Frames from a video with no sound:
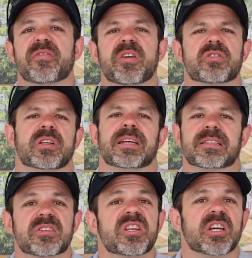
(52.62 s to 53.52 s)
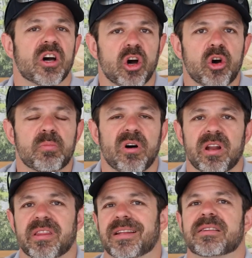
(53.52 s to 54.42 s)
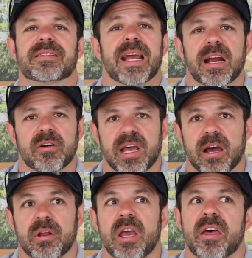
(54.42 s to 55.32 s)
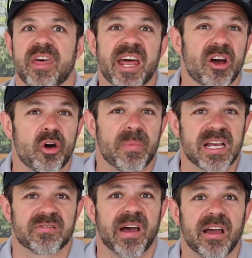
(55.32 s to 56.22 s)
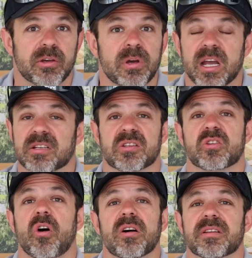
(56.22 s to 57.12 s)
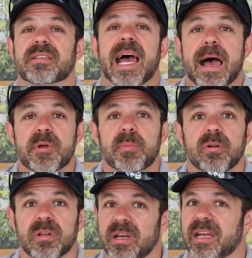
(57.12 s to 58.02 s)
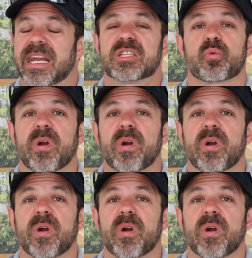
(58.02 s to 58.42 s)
if there's an existing home on it that's a tear down, that home has value because as long as it's habitable, it's